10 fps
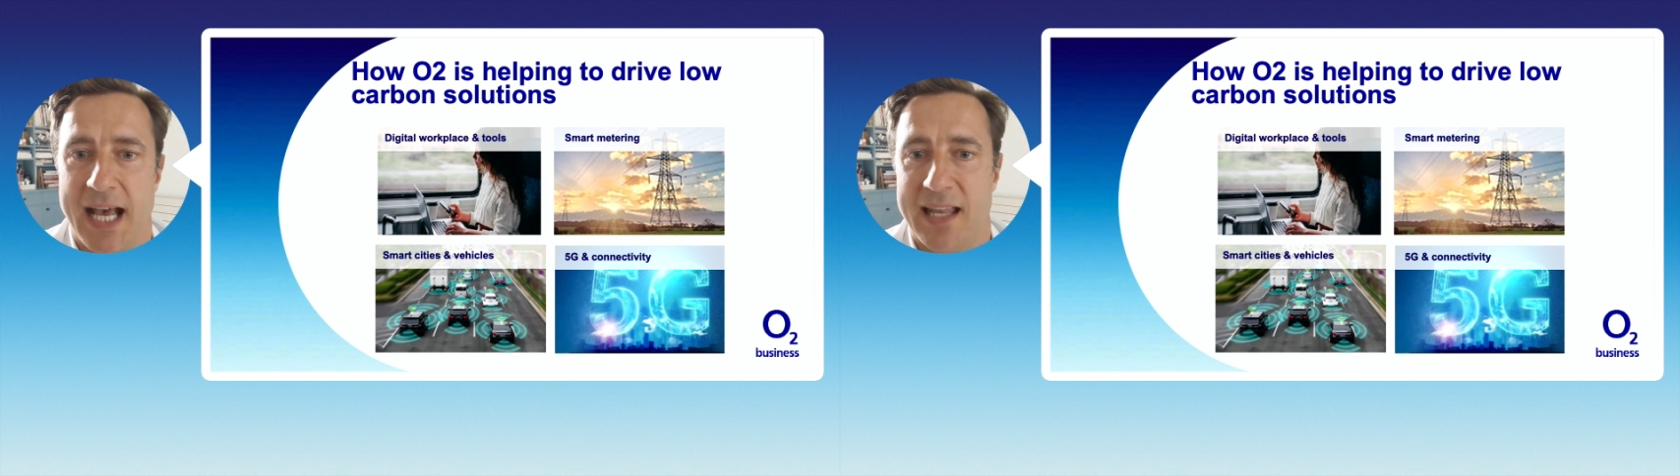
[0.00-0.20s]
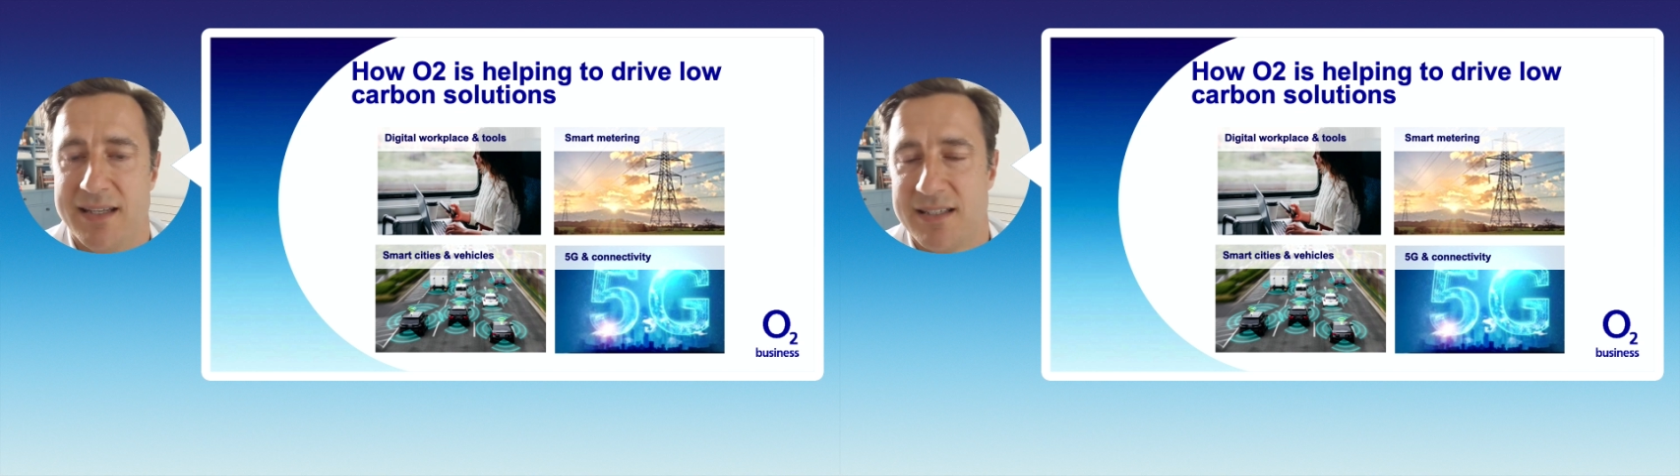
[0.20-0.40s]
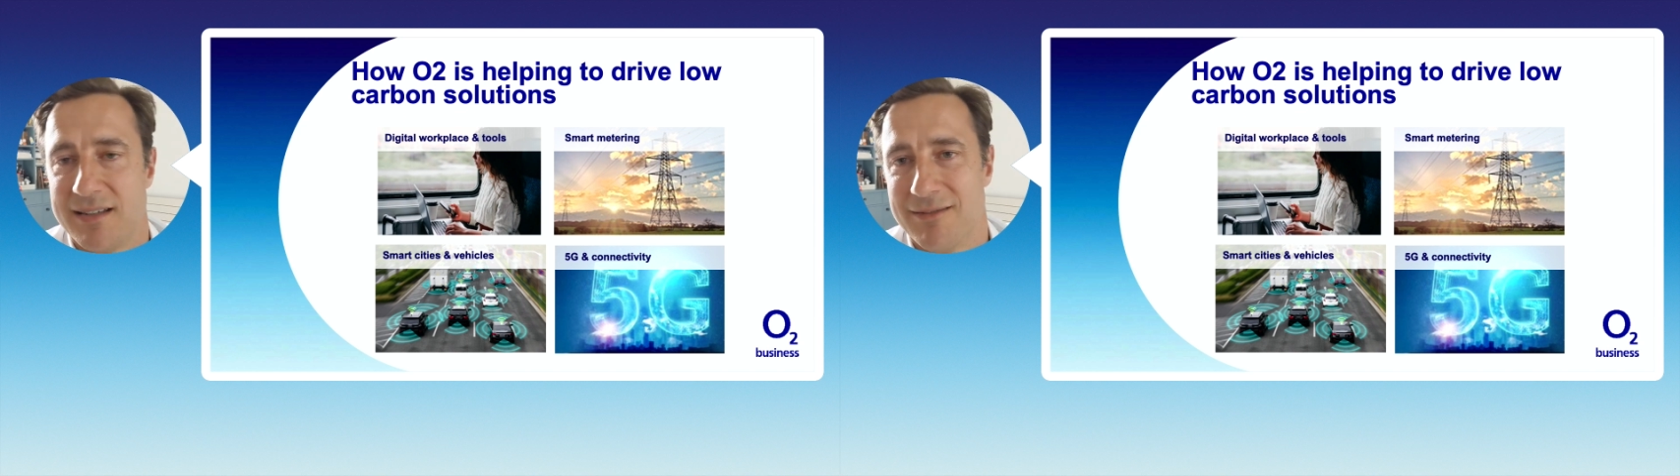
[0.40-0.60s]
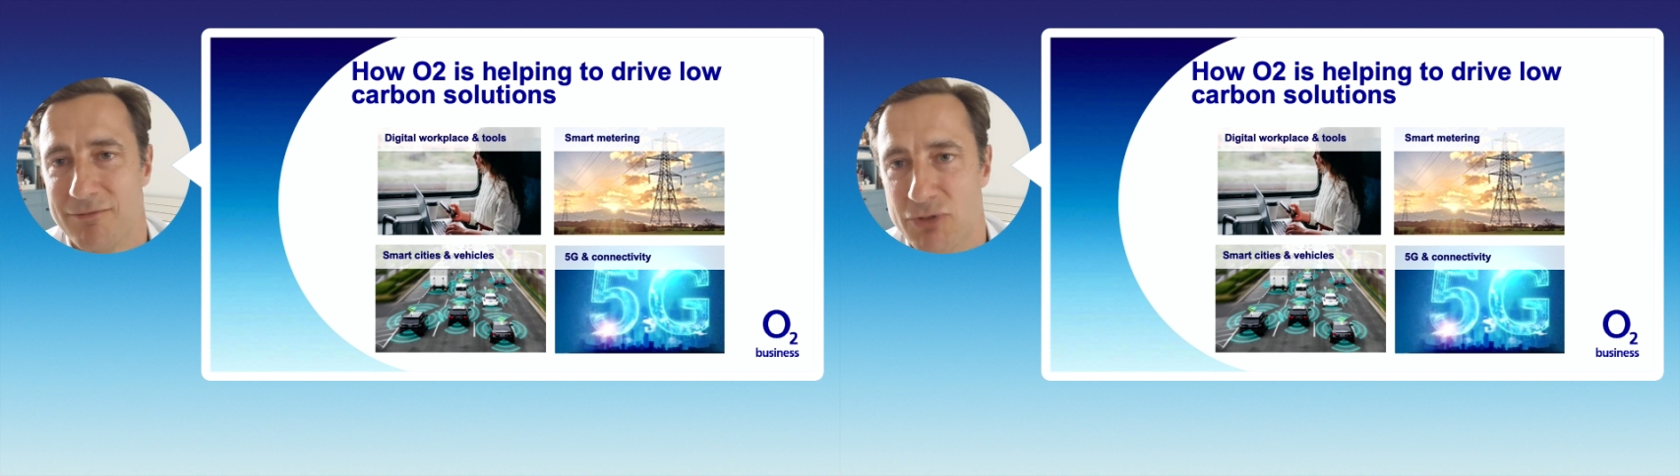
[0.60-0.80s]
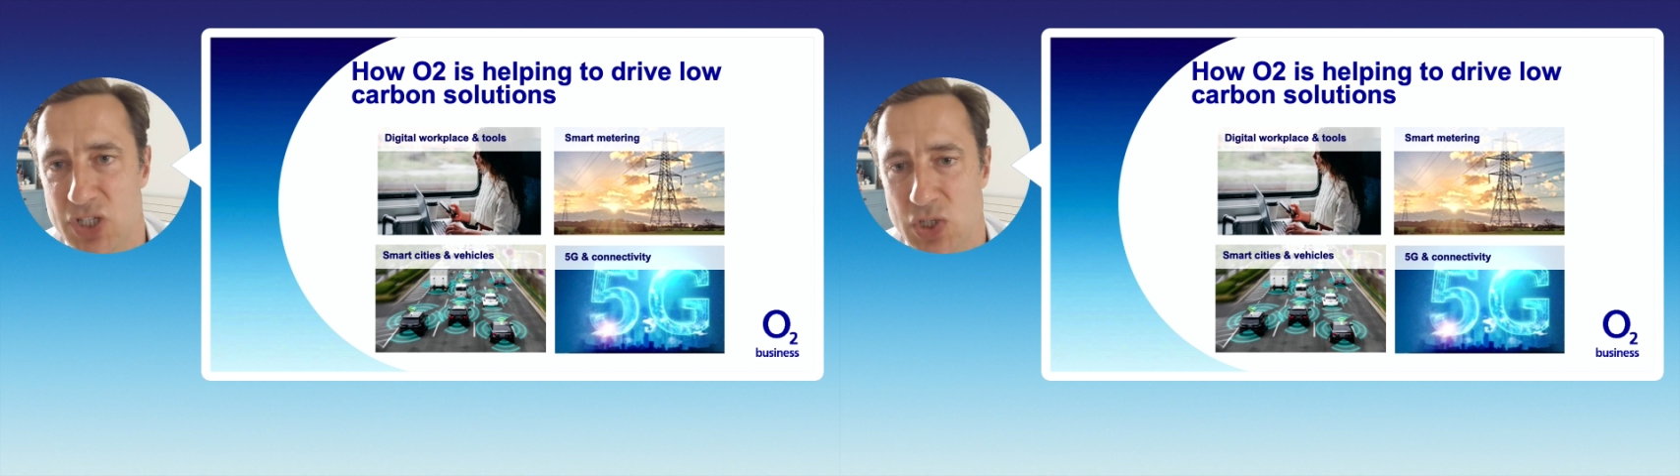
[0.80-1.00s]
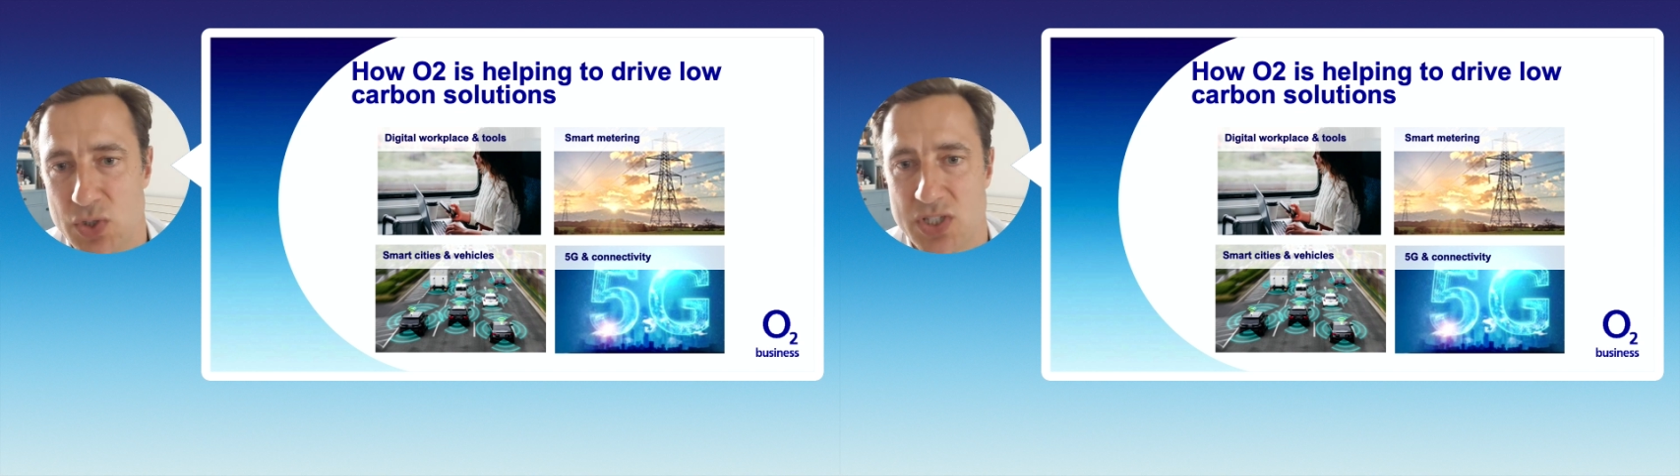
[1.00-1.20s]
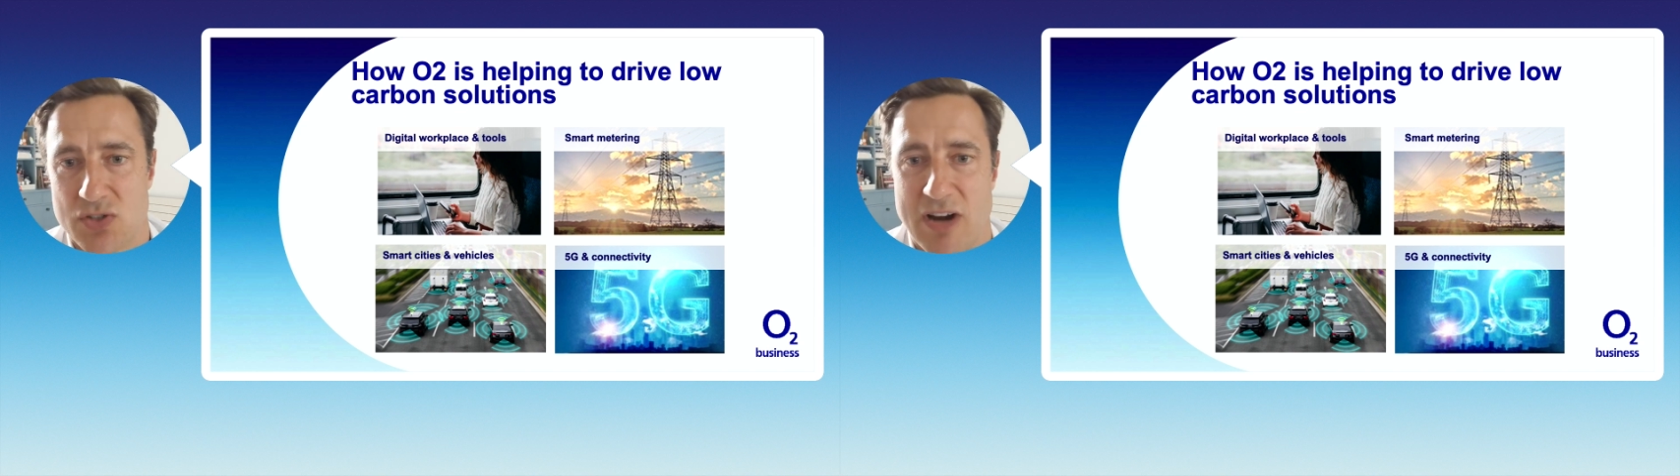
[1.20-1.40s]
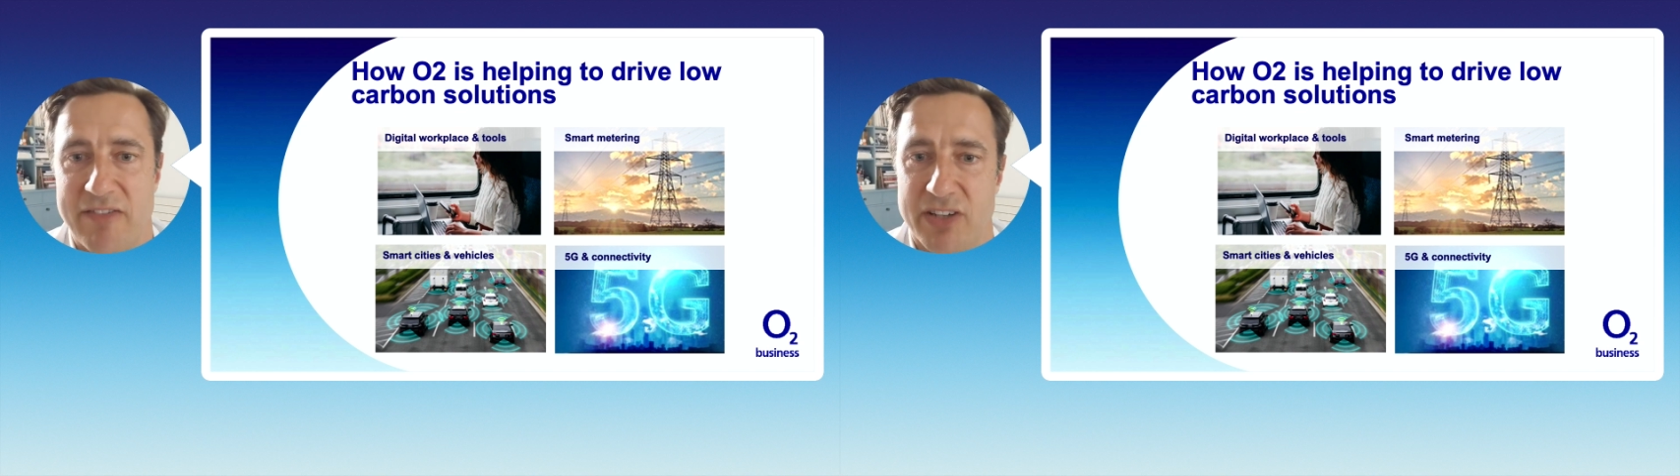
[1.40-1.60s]
and reduce
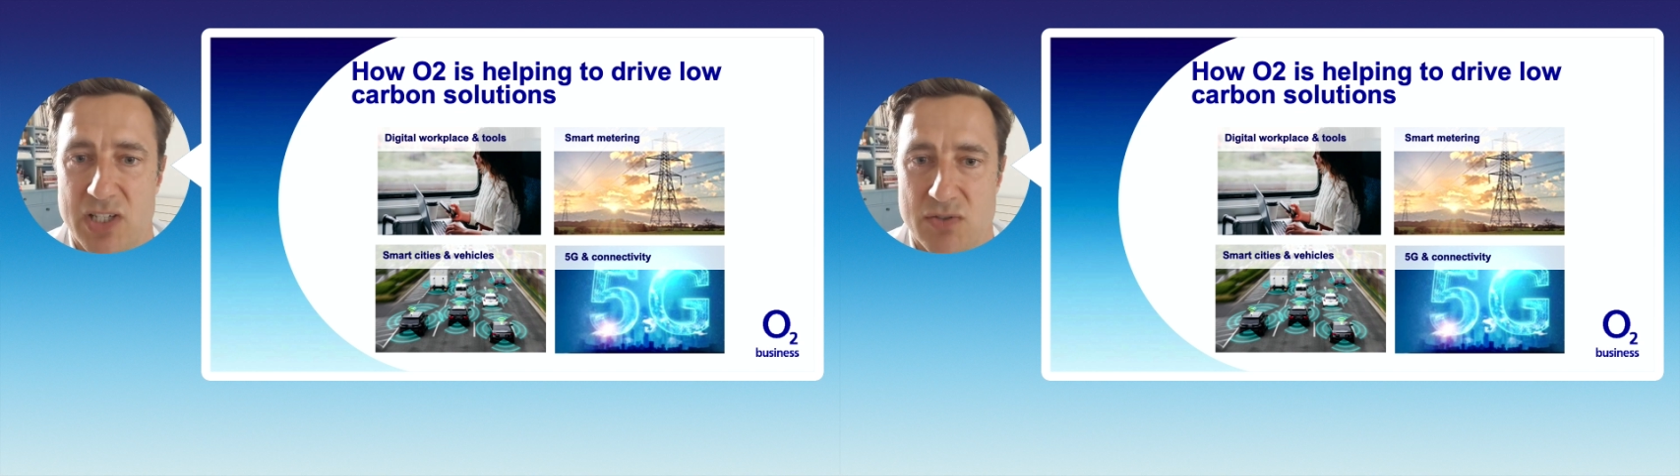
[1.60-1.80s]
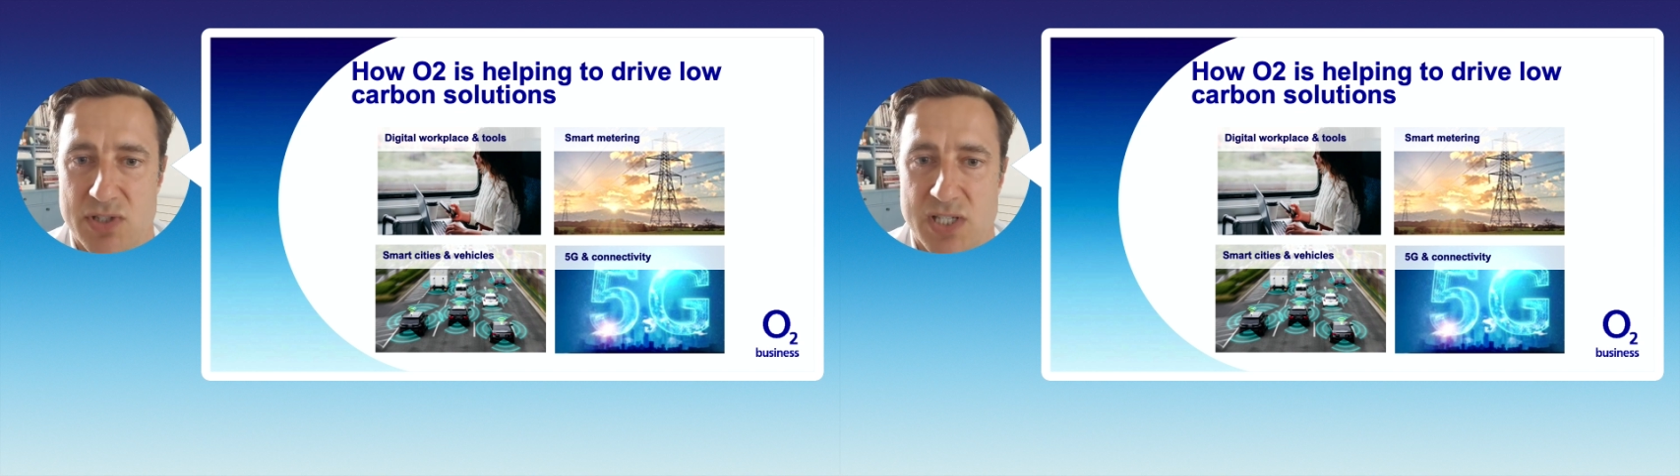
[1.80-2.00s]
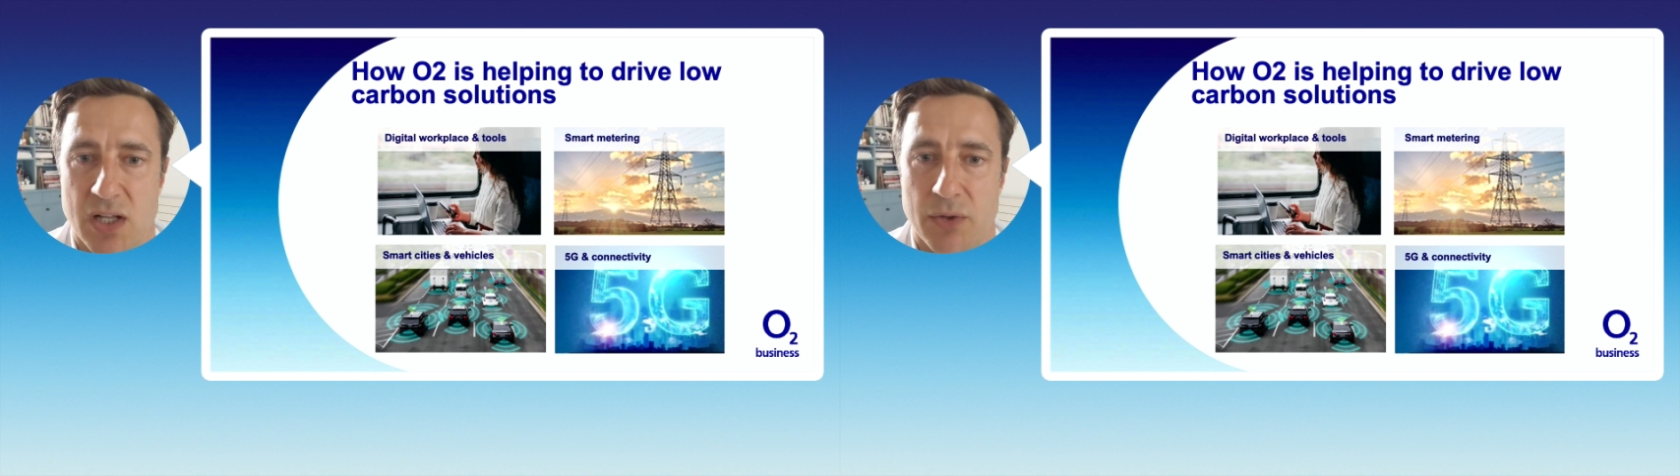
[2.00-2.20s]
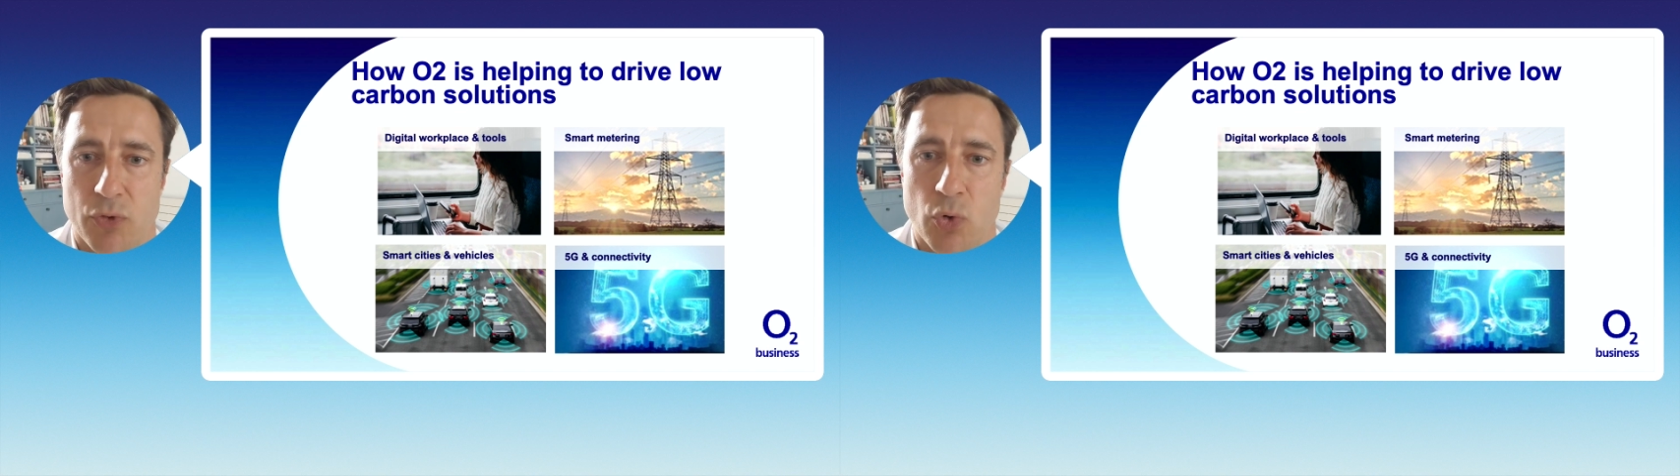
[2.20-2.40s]
traffic as a result,